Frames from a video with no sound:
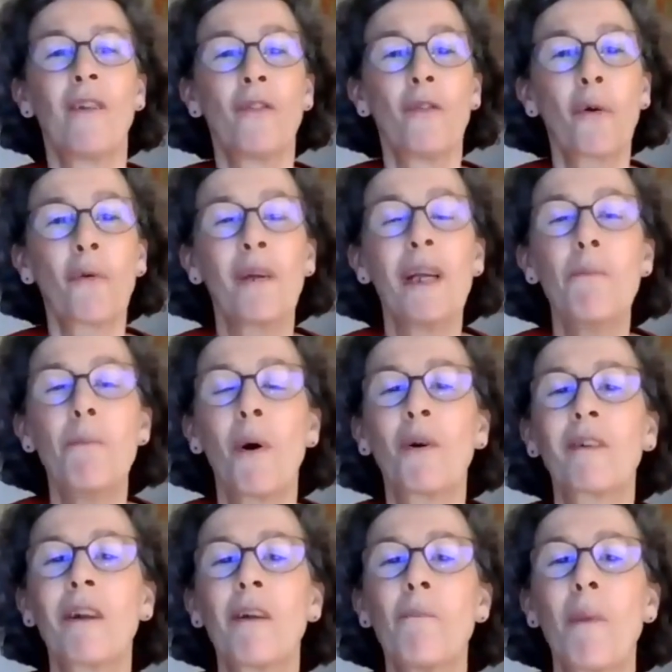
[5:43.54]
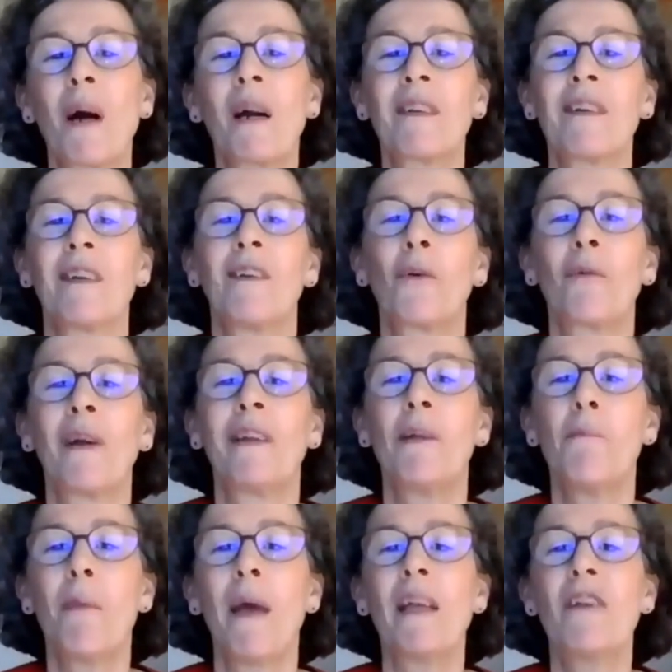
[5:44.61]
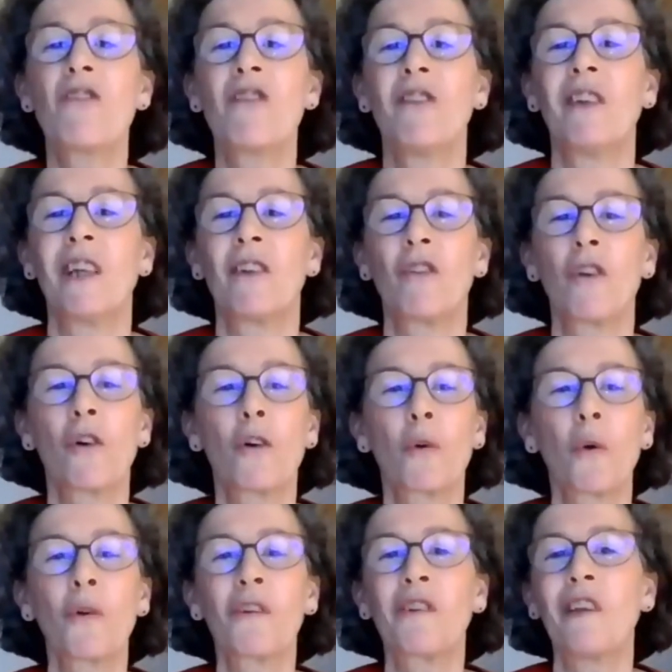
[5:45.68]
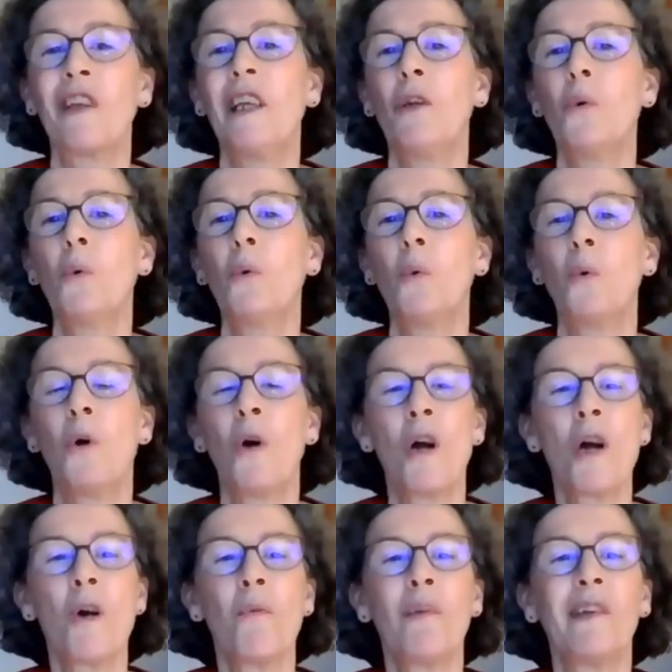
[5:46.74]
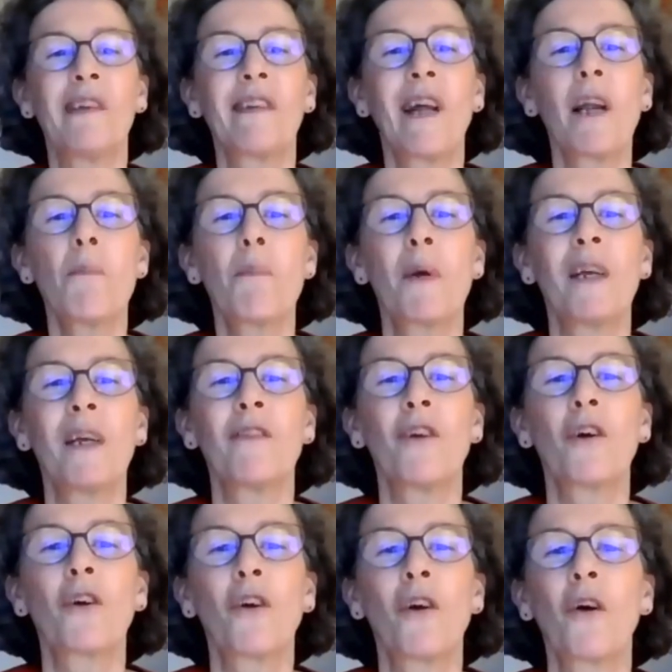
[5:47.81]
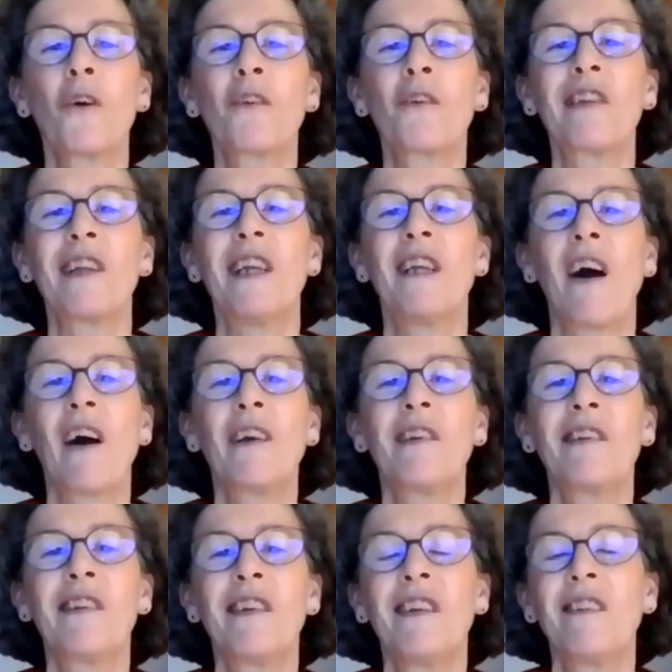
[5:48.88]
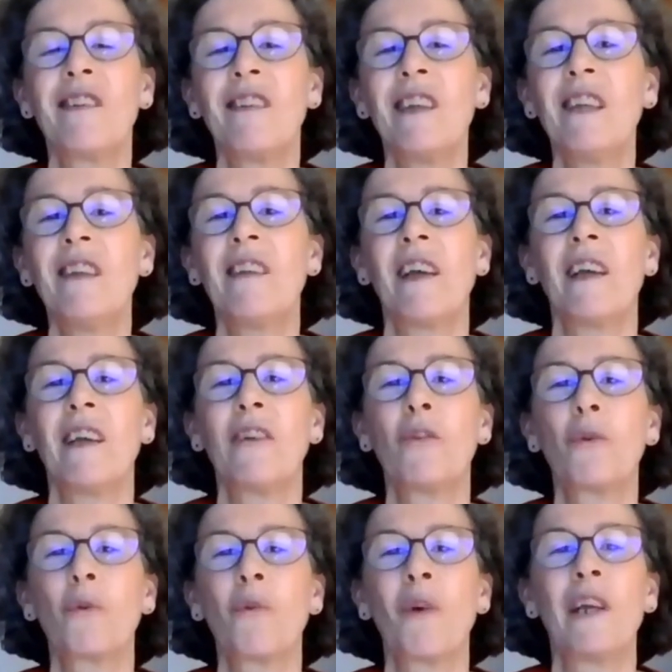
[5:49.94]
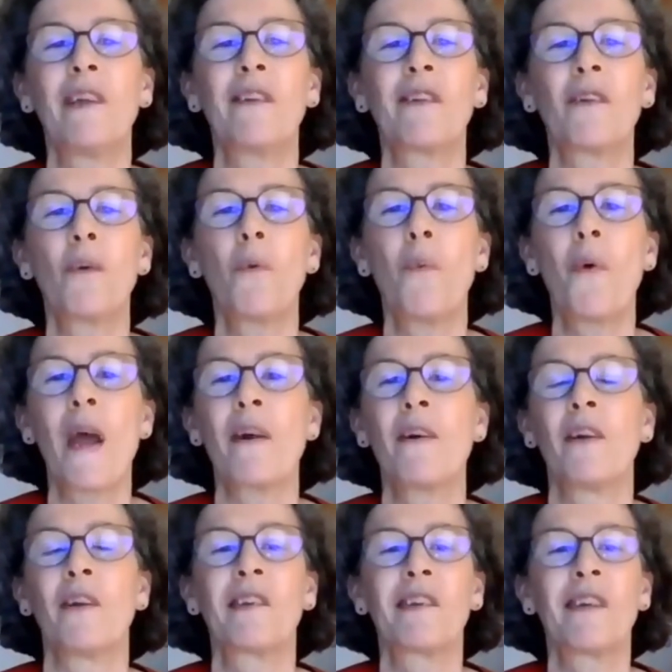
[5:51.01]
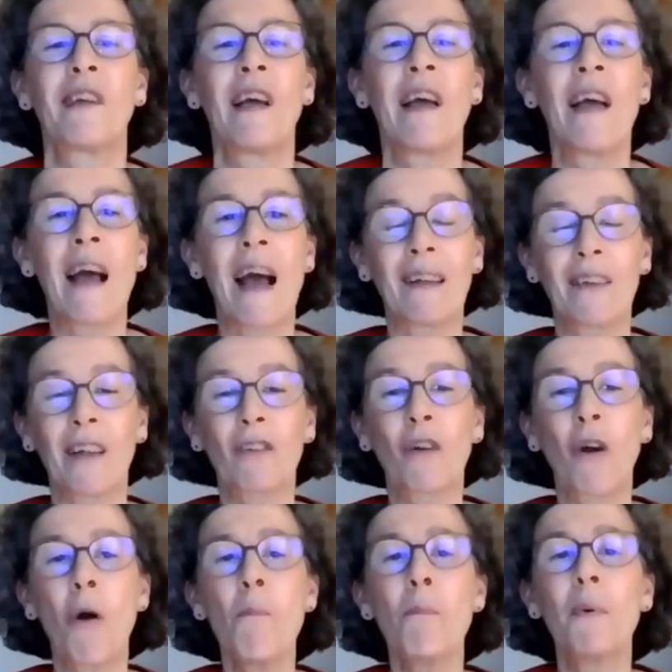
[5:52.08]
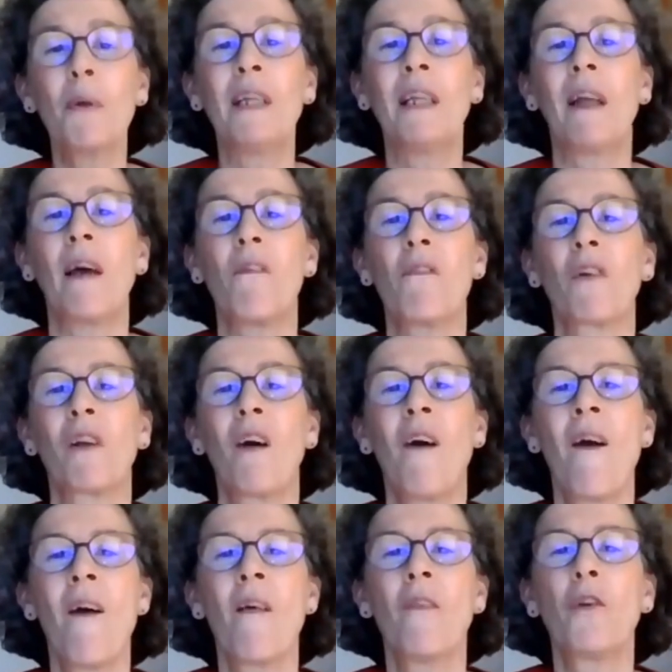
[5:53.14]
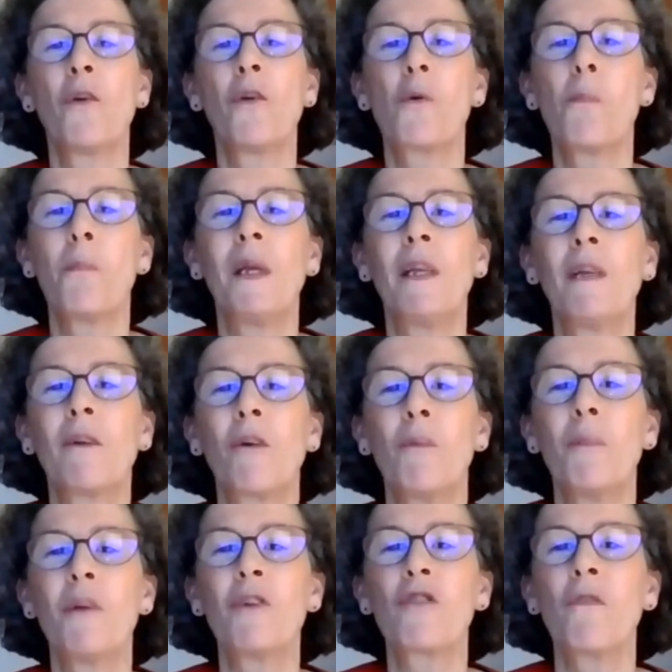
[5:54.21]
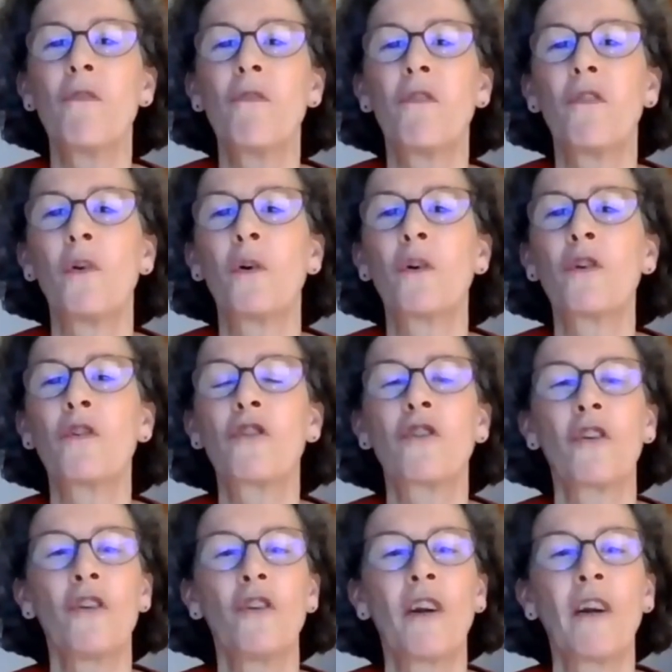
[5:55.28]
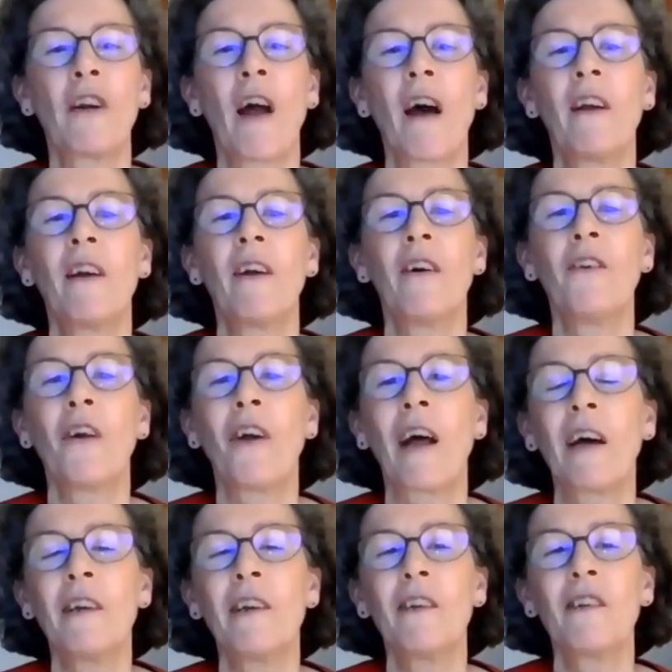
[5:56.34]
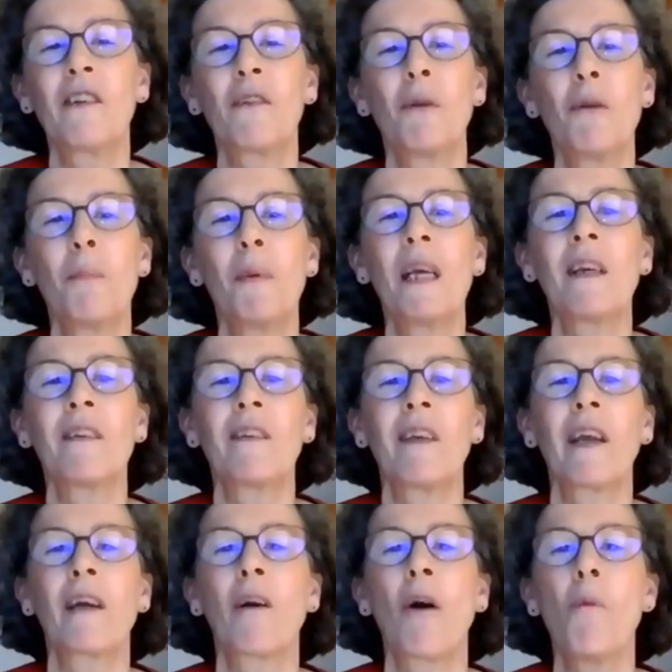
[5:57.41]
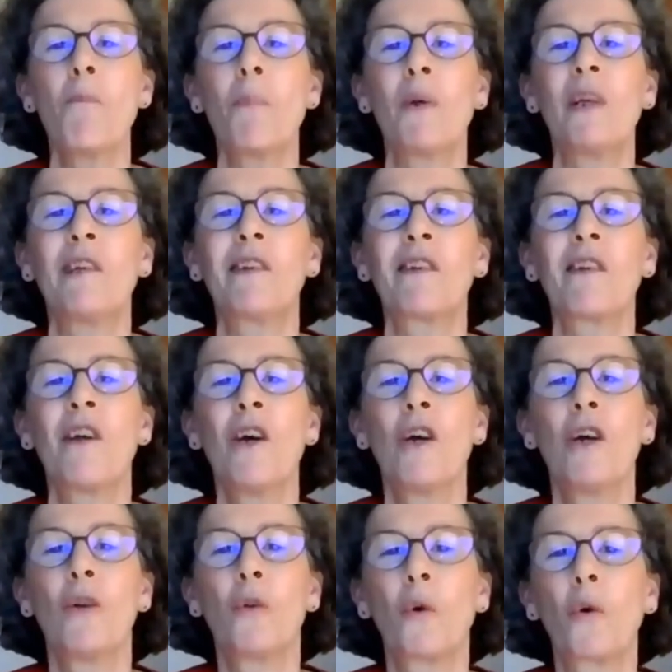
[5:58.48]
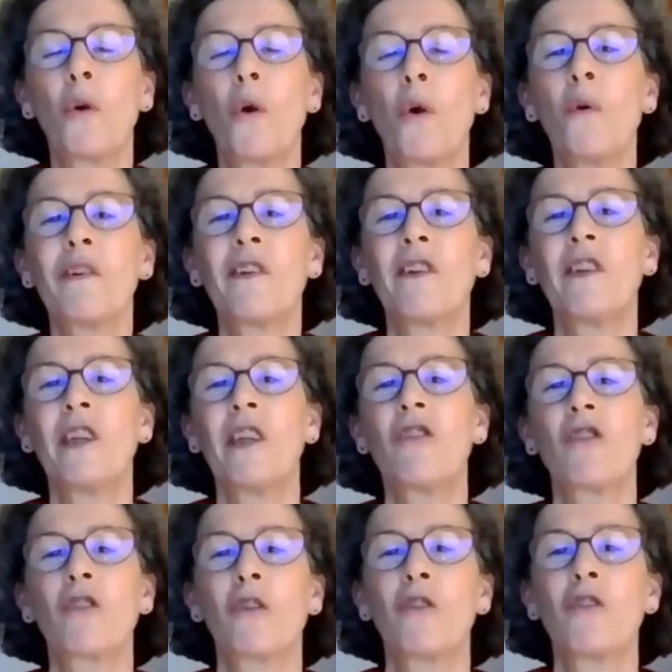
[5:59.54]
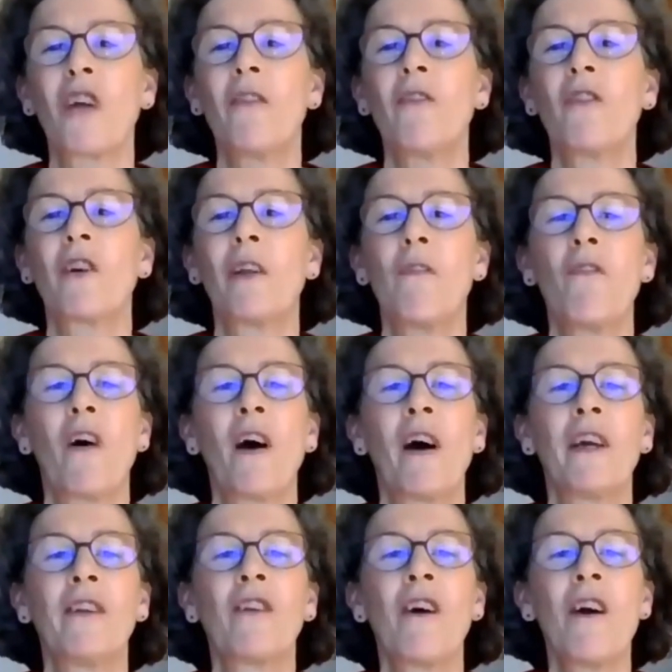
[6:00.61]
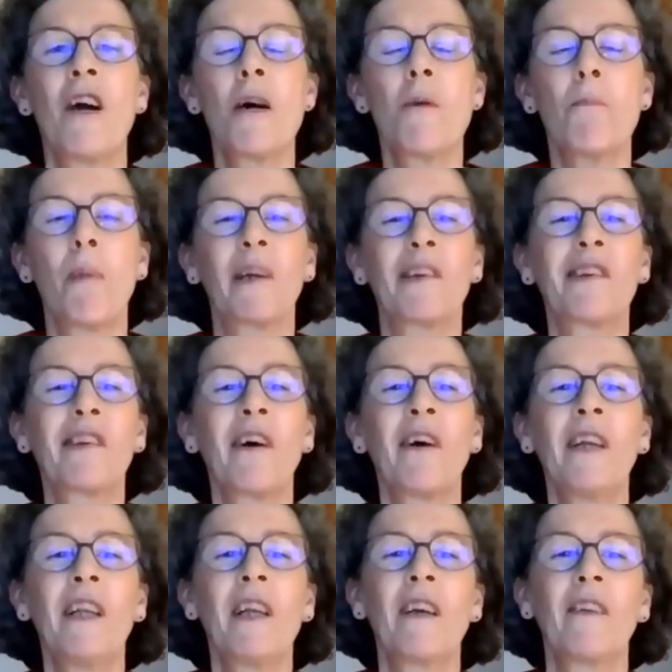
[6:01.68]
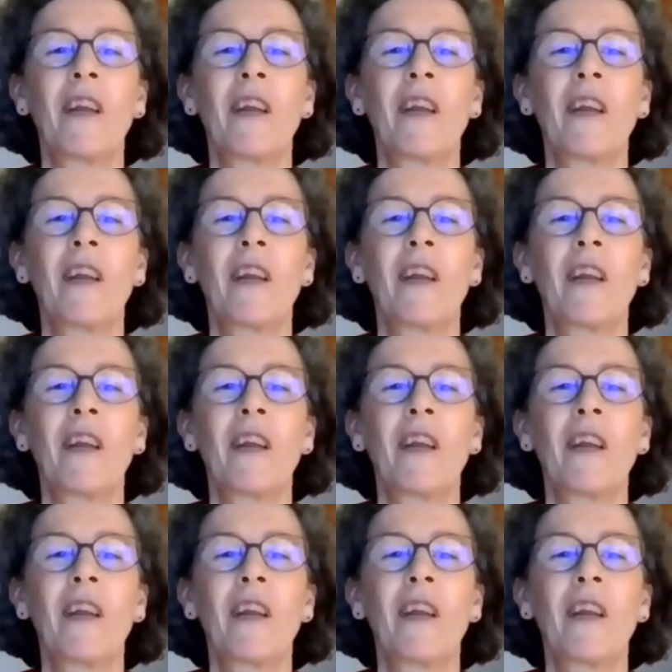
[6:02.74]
Doreen Bogdan-Martin already mentioned it. Across the EU, we celebrate a Girls in ICT Day to raise awareness. And at company level, the European Commission forged an alliance with big tech companies to close the digital gender divide by signing a